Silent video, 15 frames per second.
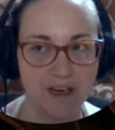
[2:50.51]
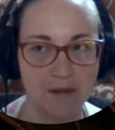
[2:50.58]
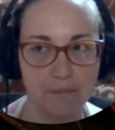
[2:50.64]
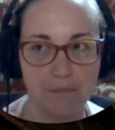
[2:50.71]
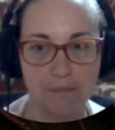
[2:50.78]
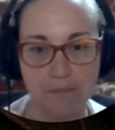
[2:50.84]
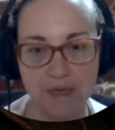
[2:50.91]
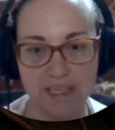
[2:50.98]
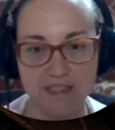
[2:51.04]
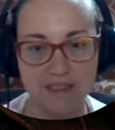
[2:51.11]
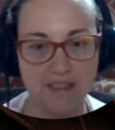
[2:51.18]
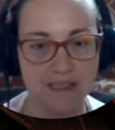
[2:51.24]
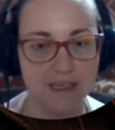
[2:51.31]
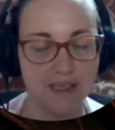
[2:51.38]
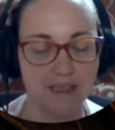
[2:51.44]

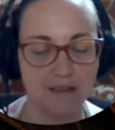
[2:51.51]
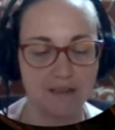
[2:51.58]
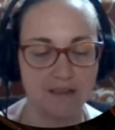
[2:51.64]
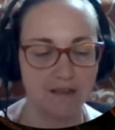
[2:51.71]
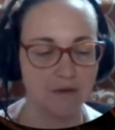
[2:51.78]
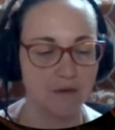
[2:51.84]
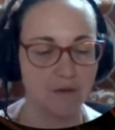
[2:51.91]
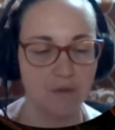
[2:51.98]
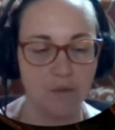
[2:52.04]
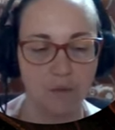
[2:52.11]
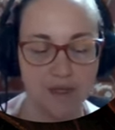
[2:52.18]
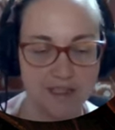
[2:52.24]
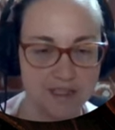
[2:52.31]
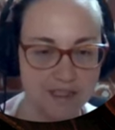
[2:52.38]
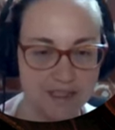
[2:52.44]
amazing
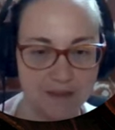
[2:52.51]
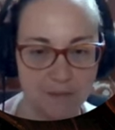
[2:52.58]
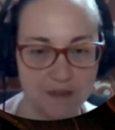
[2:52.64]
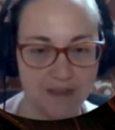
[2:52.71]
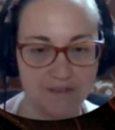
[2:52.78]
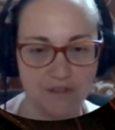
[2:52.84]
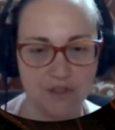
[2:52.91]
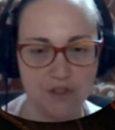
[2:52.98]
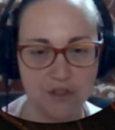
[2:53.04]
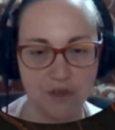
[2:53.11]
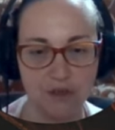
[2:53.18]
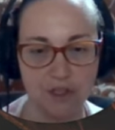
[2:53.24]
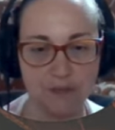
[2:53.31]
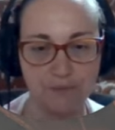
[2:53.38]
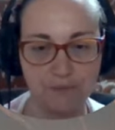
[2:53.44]
ways to eat beef. So good.